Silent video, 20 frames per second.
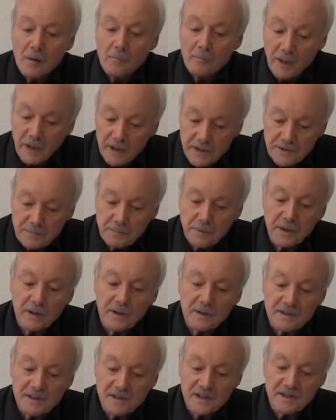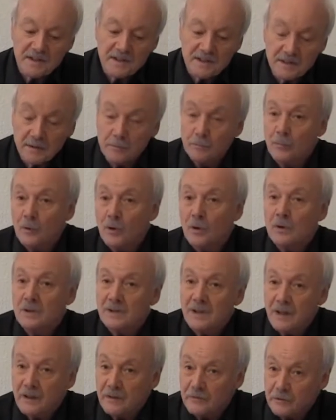My experience is the more
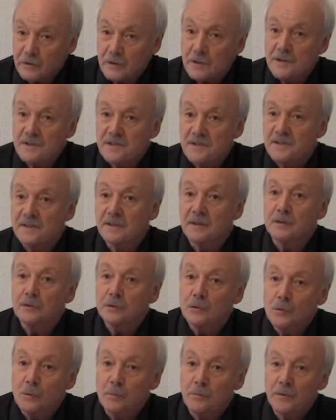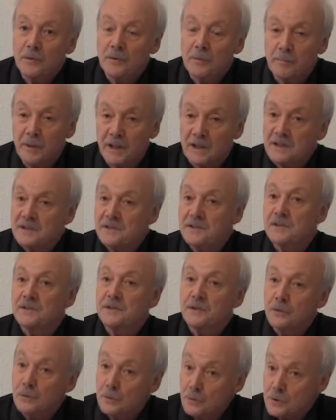diverse the group, the better the
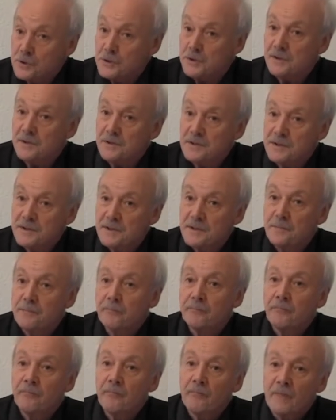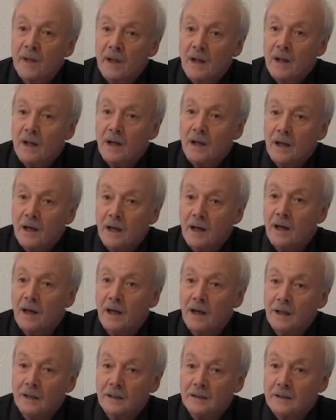solutions.
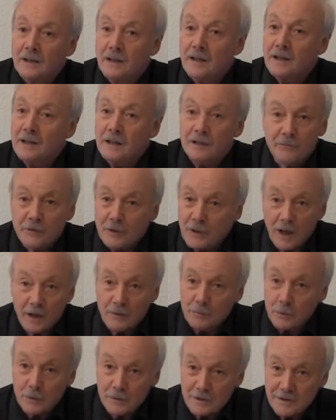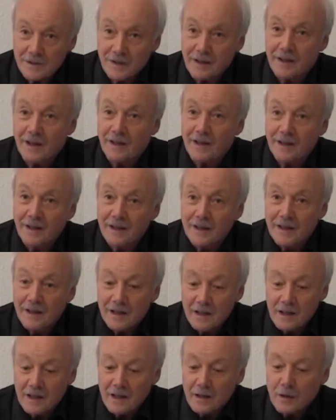Uh, even I would uh,
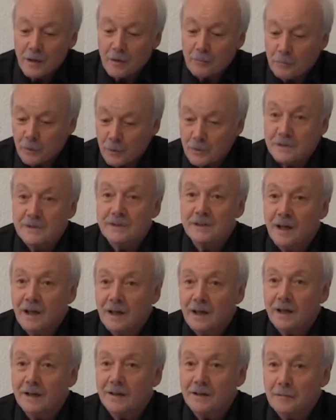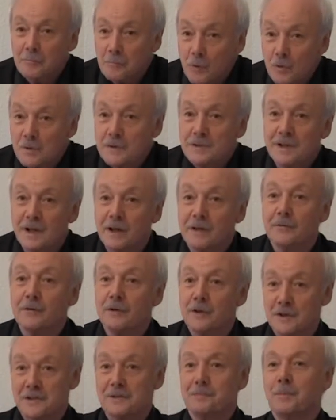put uh, the most
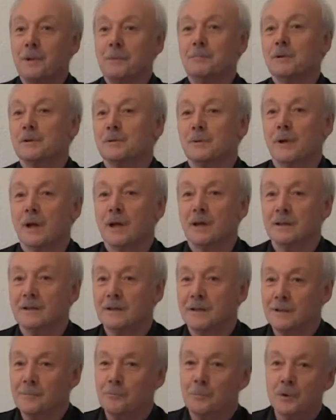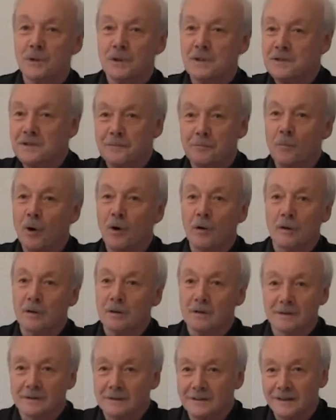diverse people together a Buddhist
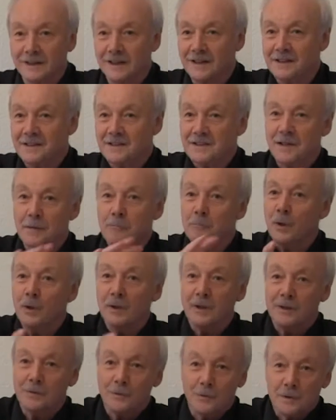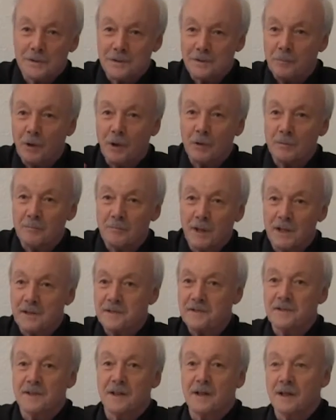monk and somebody who is about
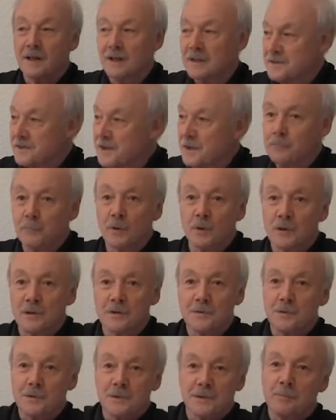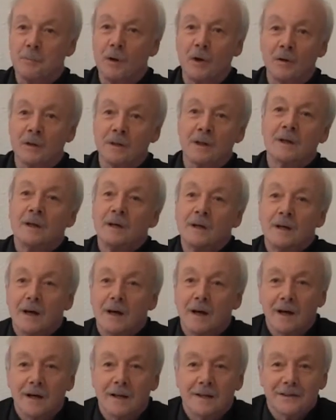medicine and somebody who is about
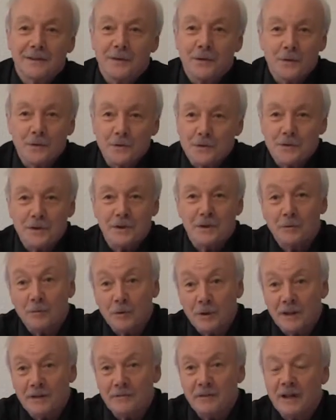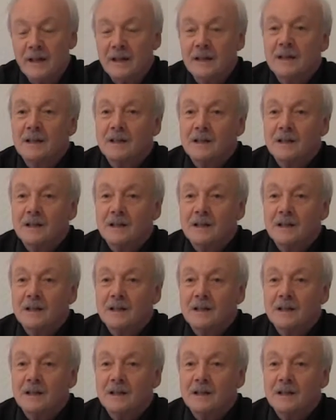archaeology or whatever.